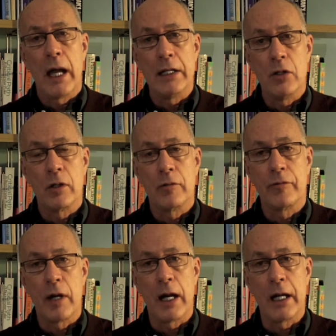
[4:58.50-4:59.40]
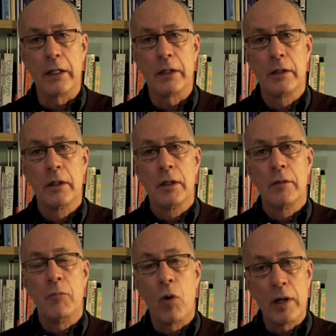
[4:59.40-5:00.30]
and you can find
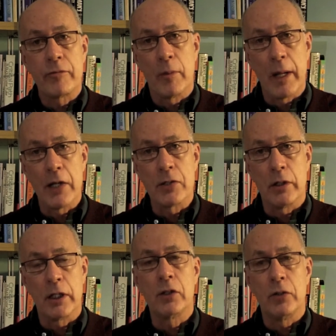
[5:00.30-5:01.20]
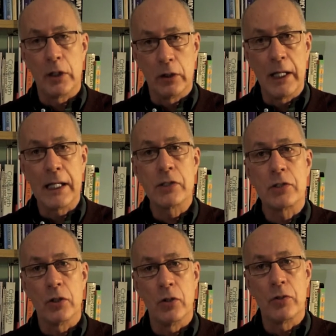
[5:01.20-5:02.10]
more information, including
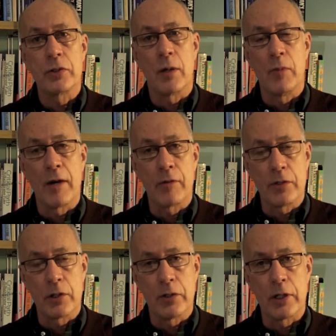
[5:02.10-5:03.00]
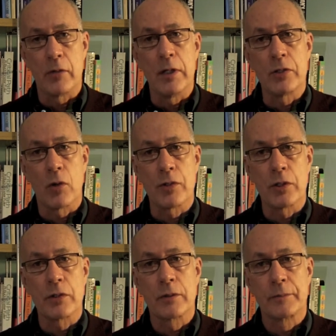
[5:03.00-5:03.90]
links to some references and
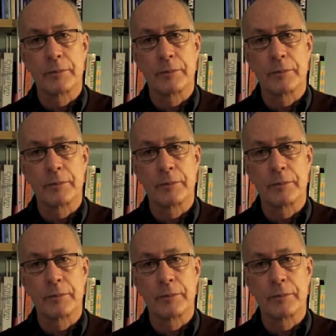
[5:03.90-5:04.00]
resources.